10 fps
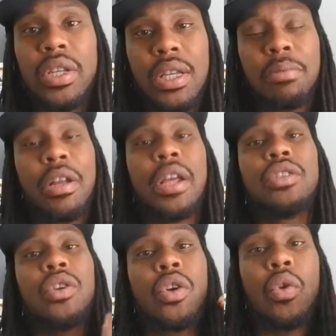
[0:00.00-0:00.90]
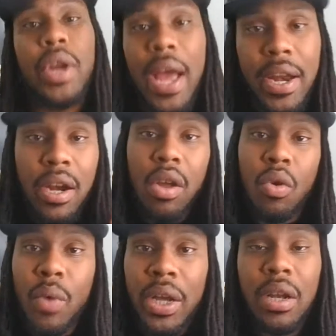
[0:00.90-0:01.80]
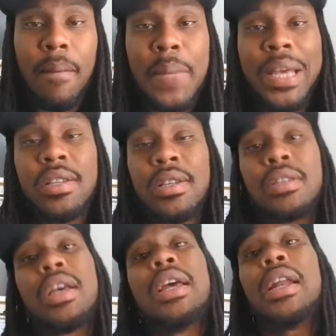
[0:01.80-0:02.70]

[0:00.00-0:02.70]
it's something that you're creating on a regular basis,